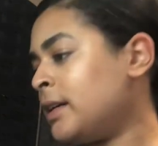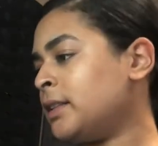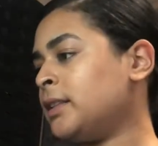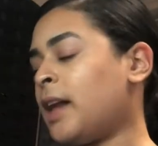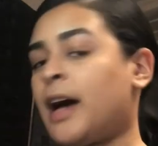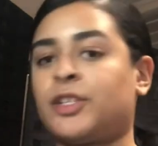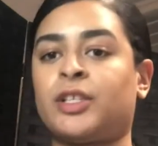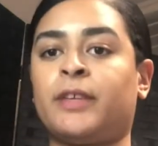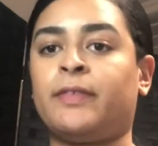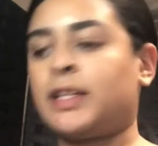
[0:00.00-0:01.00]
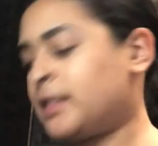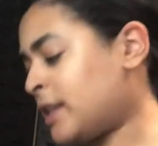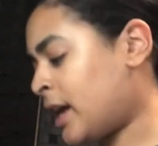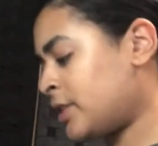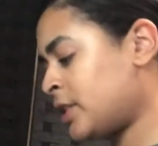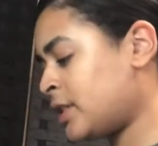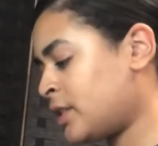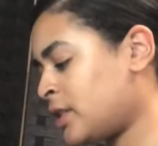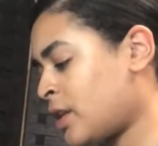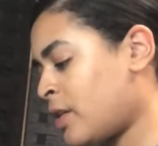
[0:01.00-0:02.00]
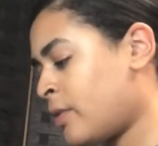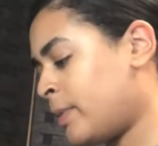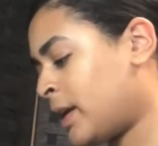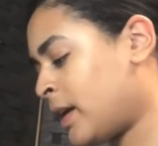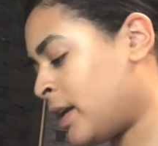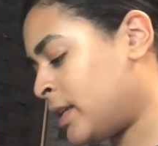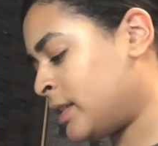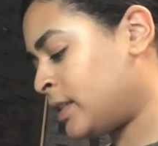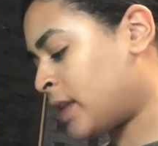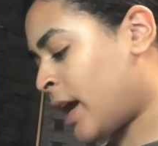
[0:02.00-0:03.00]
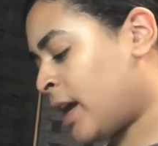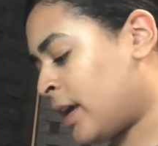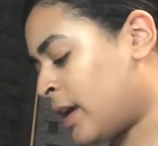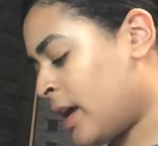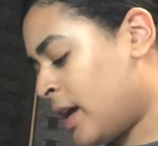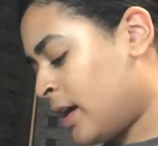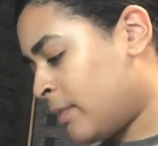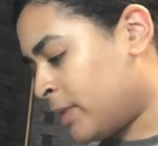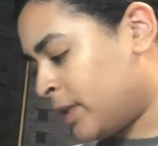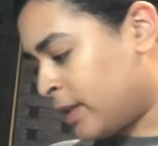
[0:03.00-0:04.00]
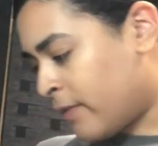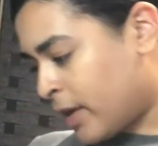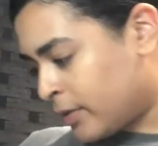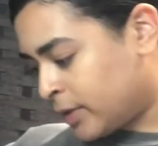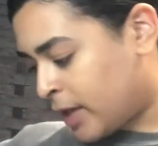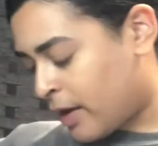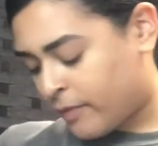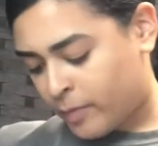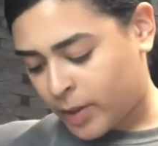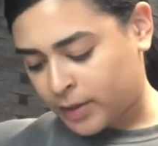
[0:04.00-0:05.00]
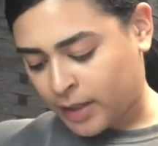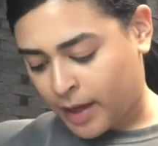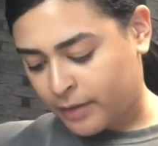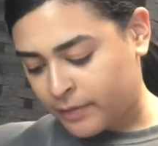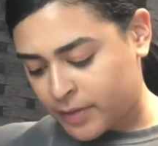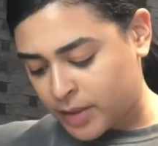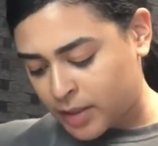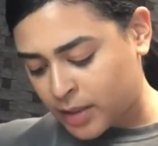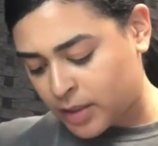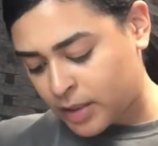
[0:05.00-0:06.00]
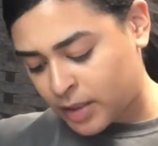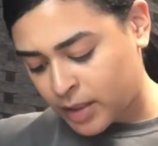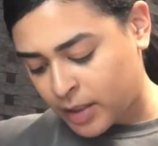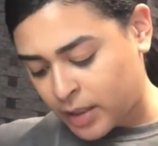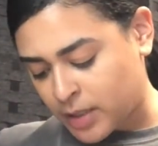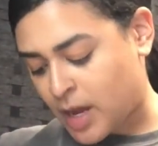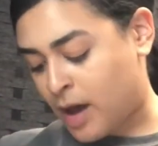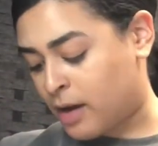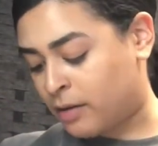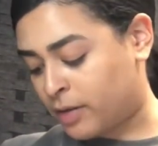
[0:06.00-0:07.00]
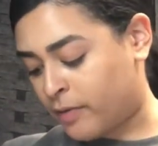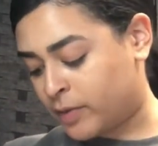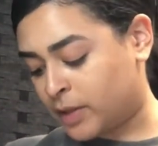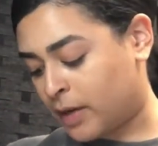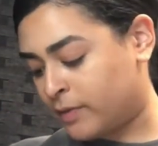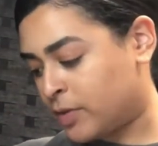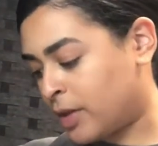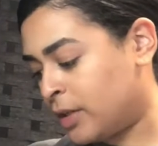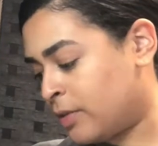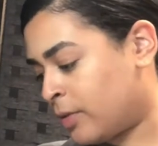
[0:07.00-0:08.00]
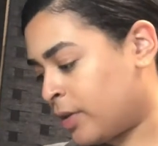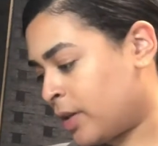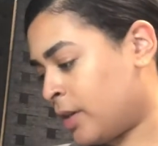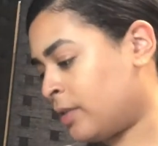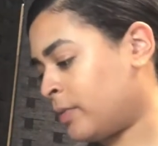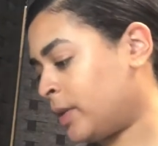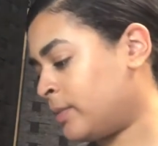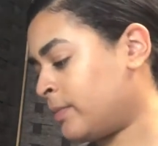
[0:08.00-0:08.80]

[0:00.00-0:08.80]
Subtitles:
lash lifting sachets though, because I believe I only have one left. Yeah, I only have one left, so I need to order another one